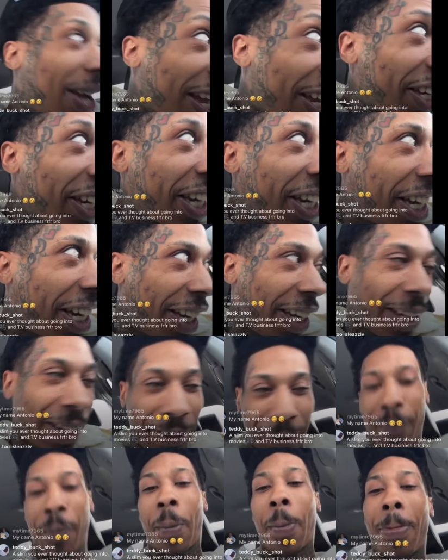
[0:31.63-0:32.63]
on that little head.
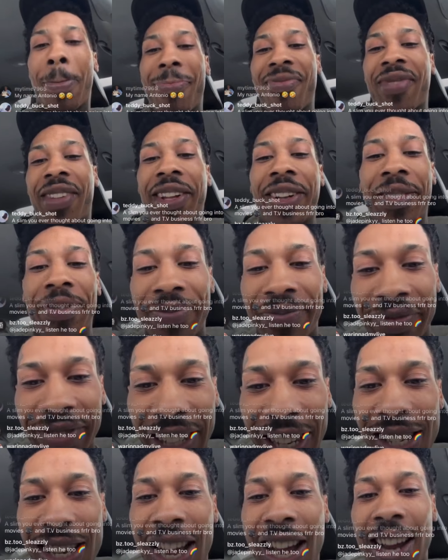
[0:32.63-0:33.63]

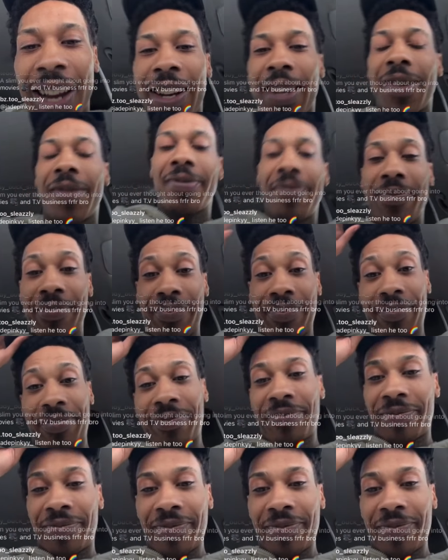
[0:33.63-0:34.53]
It's alright though.